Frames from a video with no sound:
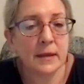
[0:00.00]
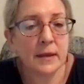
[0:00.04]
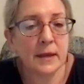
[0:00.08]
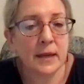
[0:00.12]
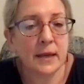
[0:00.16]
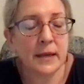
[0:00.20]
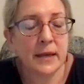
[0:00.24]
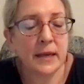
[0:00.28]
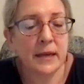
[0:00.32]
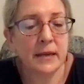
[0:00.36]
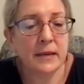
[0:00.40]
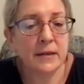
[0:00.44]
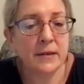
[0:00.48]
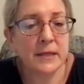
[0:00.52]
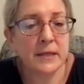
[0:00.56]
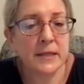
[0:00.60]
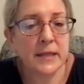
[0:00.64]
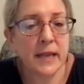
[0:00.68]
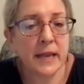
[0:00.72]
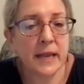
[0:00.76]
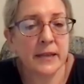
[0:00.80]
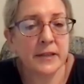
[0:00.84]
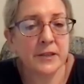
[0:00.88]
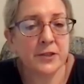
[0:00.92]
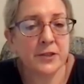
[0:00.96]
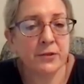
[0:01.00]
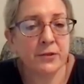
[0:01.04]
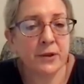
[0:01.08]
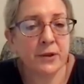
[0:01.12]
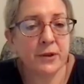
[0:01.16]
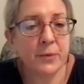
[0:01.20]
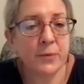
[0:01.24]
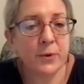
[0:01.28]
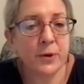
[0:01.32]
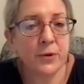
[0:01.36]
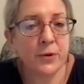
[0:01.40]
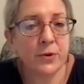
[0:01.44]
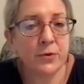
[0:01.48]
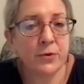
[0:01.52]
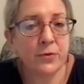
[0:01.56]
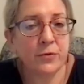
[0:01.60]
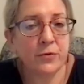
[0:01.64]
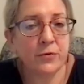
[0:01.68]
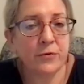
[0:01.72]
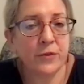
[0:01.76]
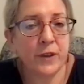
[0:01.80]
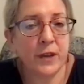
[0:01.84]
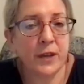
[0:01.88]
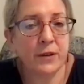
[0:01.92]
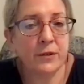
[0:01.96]
An inner sanctuary where you
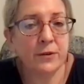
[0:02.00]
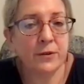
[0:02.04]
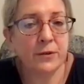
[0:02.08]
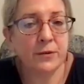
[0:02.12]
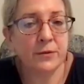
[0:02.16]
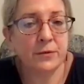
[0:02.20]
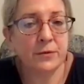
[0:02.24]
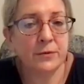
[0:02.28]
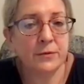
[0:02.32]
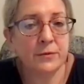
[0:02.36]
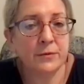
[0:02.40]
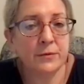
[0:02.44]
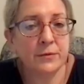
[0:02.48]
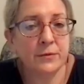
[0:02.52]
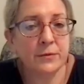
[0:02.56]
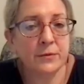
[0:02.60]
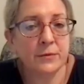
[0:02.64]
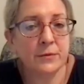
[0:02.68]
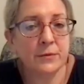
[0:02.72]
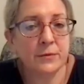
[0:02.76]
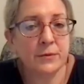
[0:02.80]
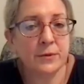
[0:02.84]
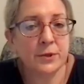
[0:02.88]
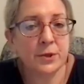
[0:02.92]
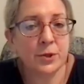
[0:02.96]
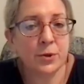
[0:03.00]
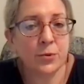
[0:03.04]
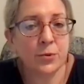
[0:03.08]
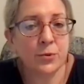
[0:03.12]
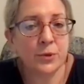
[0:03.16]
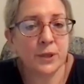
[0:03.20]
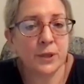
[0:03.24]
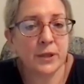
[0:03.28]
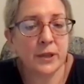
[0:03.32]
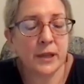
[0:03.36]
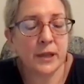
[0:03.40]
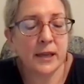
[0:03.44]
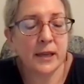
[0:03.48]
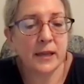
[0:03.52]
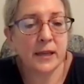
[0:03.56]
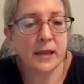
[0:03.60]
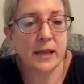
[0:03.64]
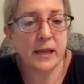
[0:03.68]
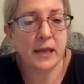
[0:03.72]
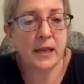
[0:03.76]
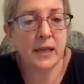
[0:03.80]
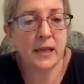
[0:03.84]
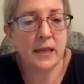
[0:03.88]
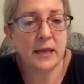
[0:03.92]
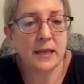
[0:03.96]
feel totally at
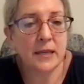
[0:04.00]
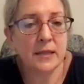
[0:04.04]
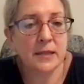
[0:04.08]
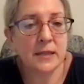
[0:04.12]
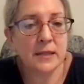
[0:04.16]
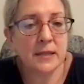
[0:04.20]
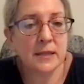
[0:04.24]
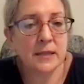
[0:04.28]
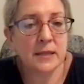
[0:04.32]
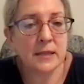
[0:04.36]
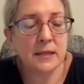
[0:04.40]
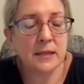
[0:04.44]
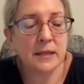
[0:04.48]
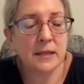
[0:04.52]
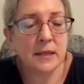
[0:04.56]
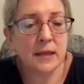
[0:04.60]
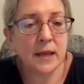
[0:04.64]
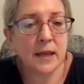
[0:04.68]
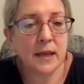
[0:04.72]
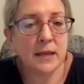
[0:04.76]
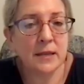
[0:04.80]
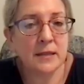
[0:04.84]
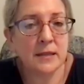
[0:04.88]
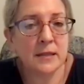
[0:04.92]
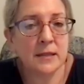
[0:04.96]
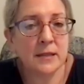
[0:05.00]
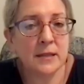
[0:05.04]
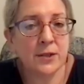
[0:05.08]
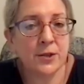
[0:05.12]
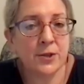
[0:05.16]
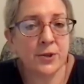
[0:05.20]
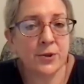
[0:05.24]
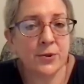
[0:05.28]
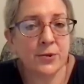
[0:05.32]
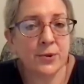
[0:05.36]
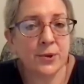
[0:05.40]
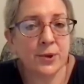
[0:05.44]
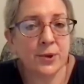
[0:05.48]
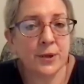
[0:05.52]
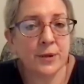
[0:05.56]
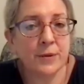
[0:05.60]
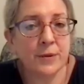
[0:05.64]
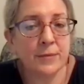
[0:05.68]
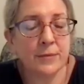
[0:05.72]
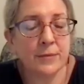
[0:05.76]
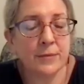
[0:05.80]
ease and secure,